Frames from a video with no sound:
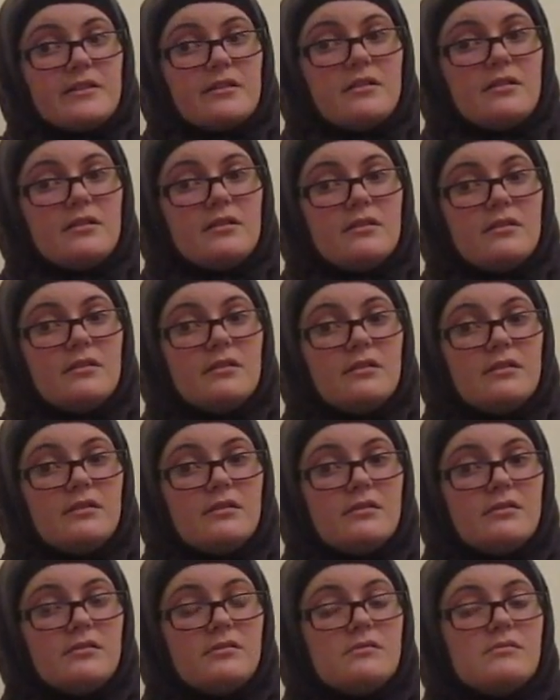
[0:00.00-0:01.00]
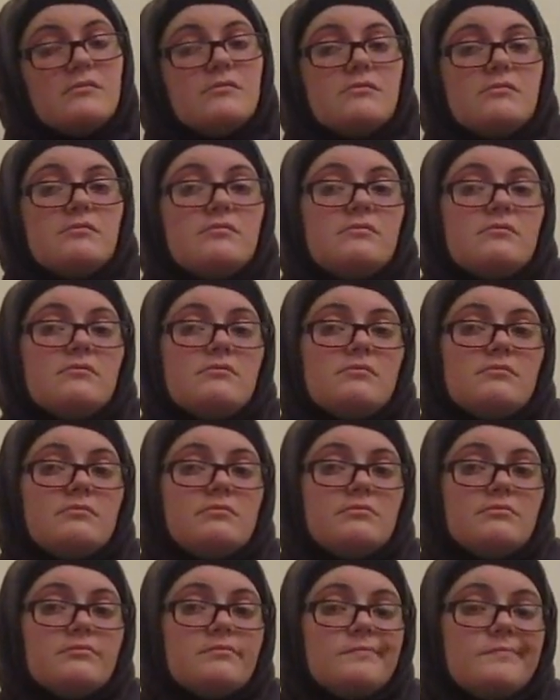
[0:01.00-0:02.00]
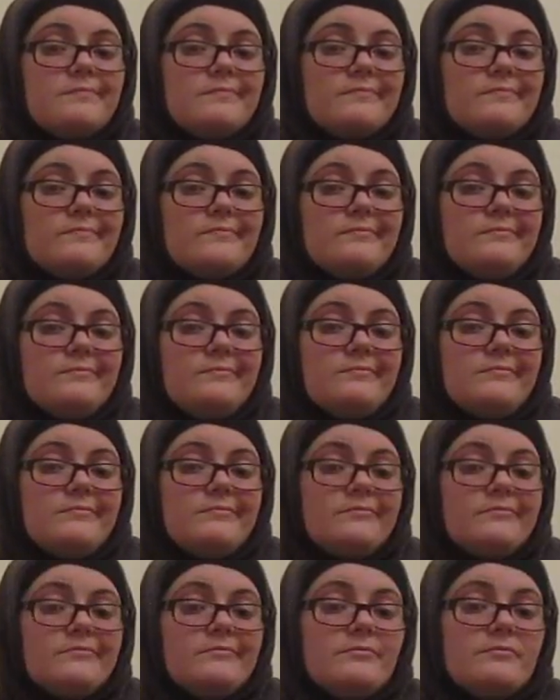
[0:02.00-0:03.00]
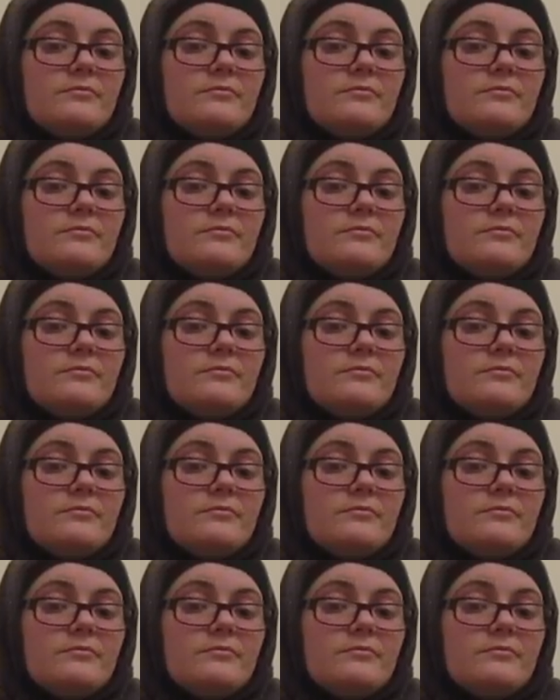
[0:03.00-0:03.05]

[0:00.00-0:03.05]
[no speech]